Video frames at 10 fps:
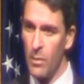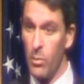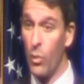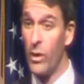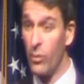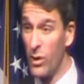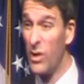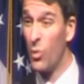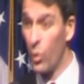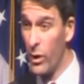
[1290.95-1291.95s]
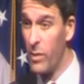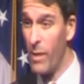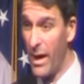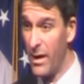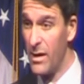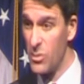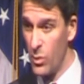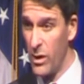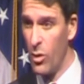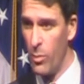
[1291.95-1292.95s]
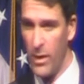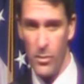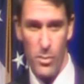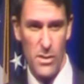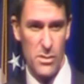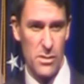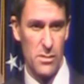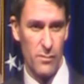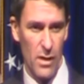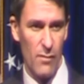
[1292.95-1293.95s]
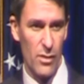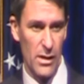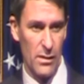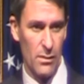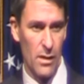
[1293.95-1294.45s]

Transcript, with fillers: but we don't need to worry about it as we go about the business of governing,